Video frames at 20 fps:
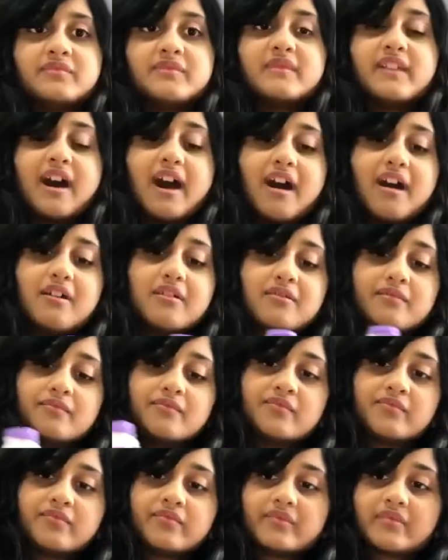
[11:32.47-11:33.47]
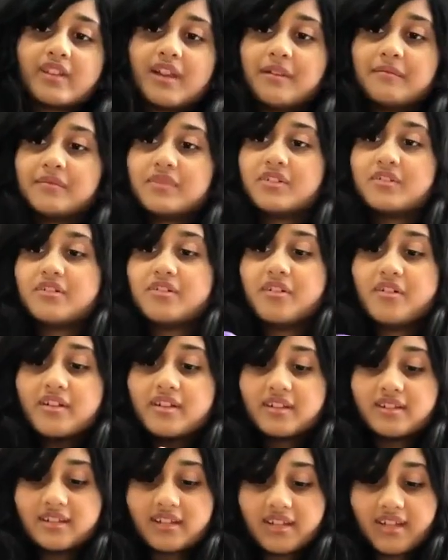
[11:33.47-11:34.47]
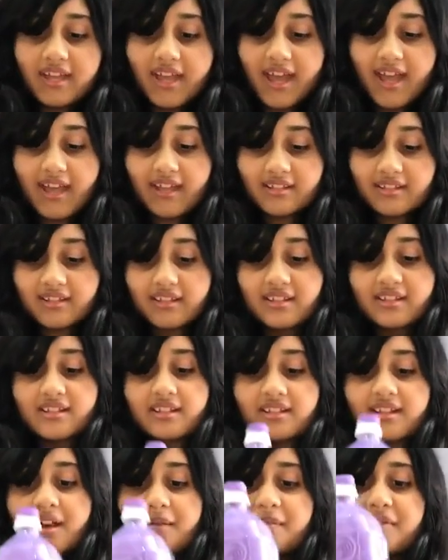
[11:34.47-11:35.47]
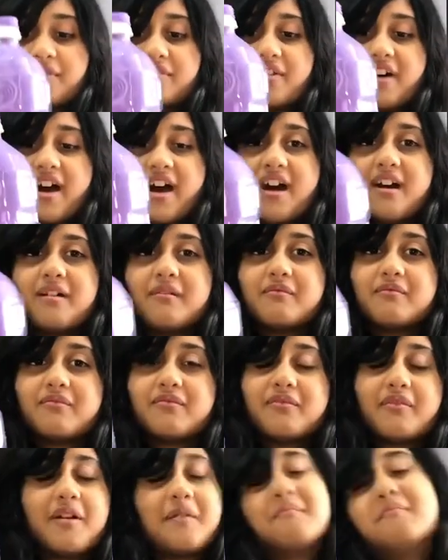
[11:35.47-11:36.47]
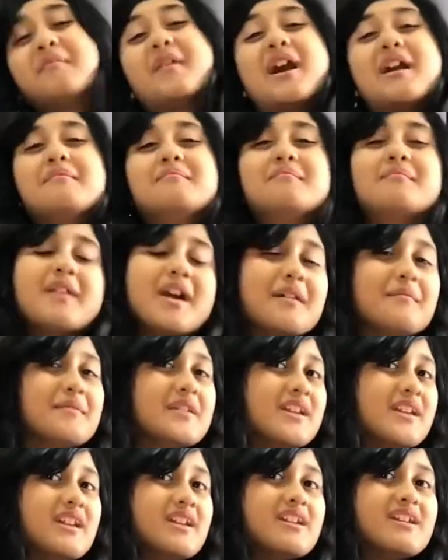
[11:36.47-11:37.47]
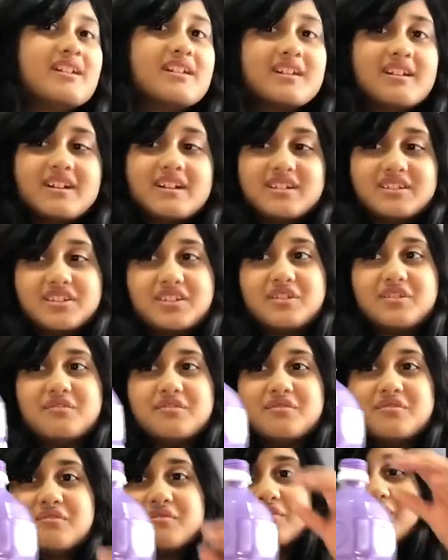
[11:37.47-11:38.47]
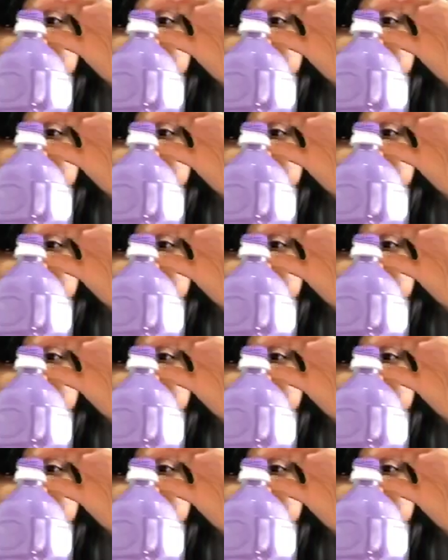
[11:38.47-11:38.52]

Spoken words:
Now, I'm going to get some of the help from my mummy to